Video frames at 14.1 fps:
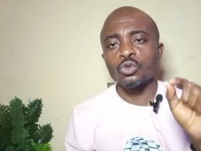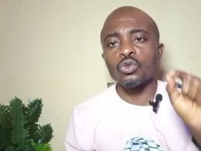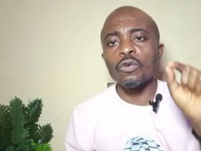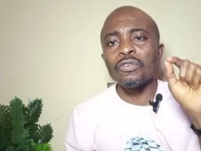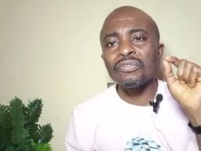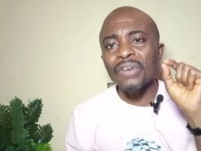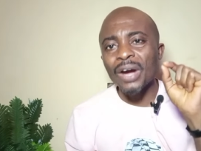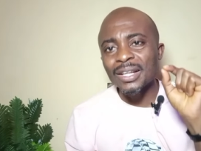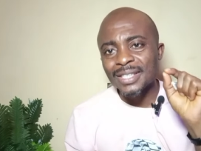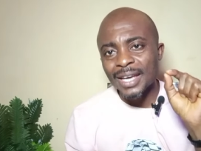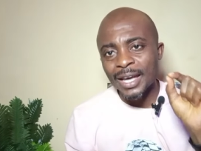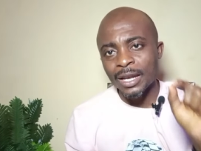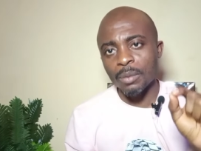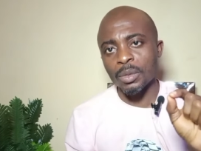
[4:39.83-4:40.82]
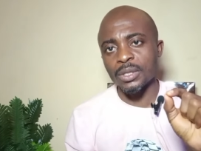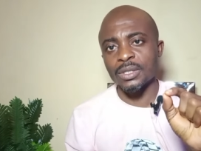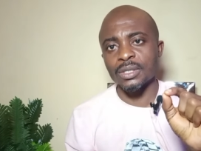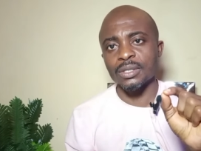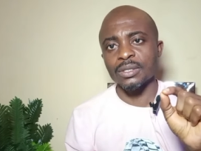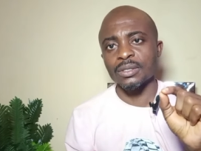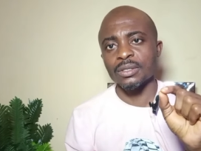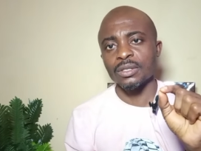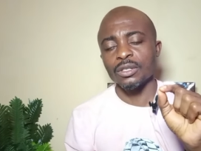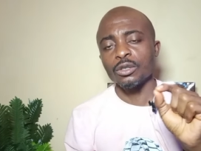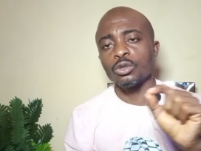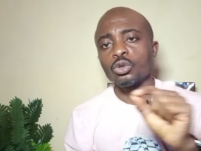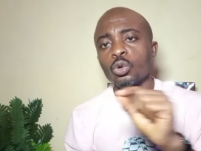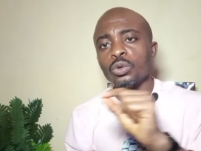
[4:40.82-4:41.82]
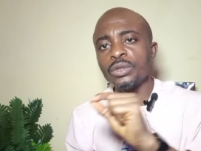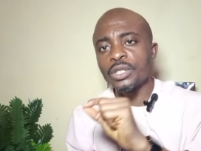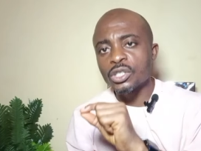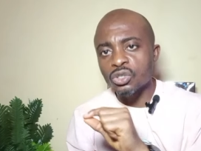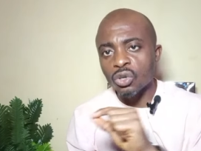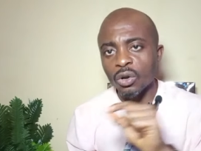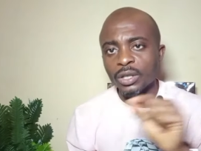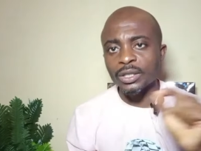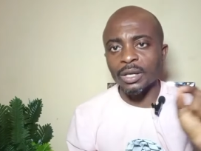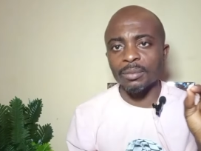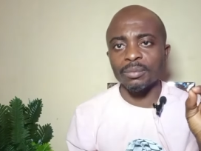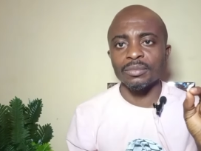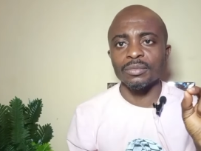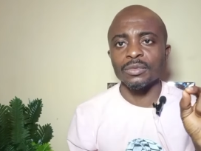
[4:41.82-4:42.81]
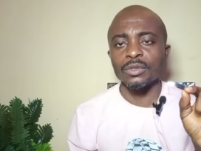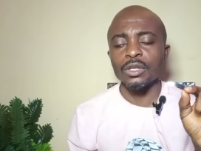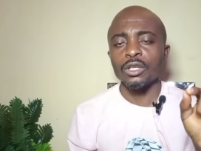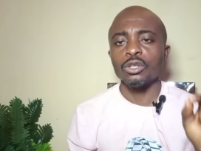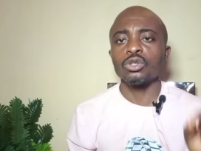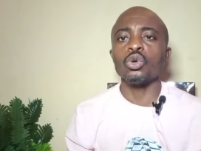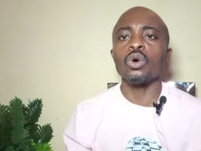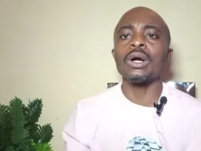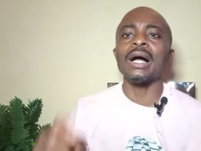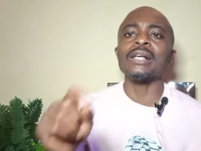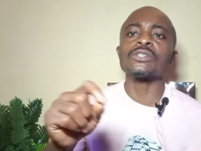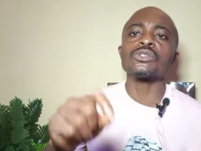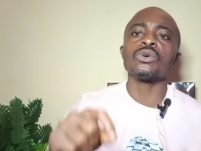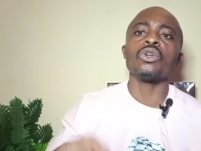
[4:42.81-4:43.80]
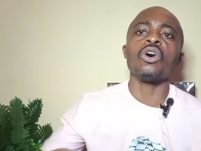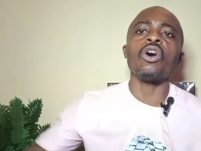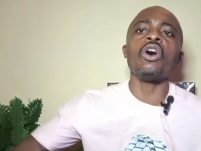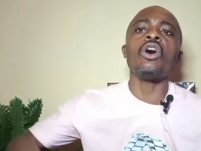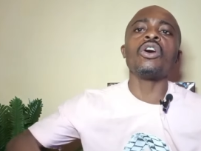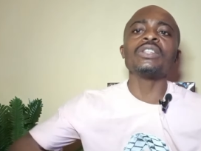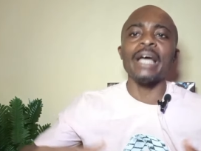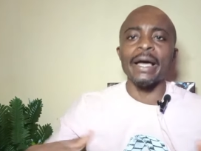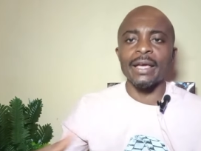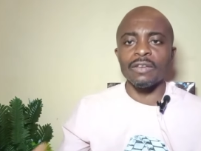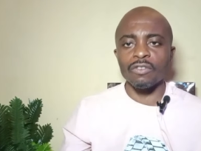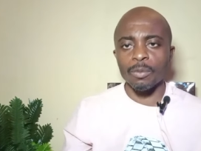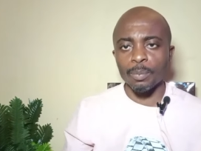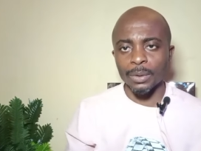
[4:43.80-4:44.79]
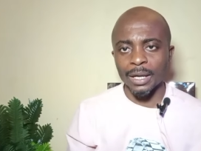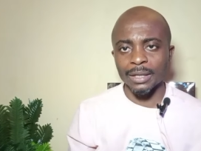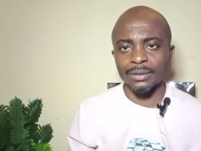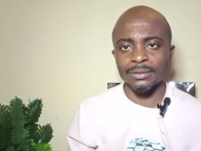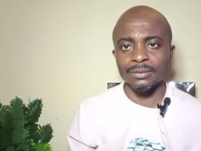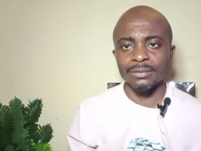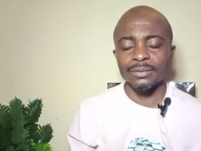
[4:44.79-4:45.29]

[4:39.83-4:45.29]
to fight enemies, to destroy them, to cancel all their evil plan,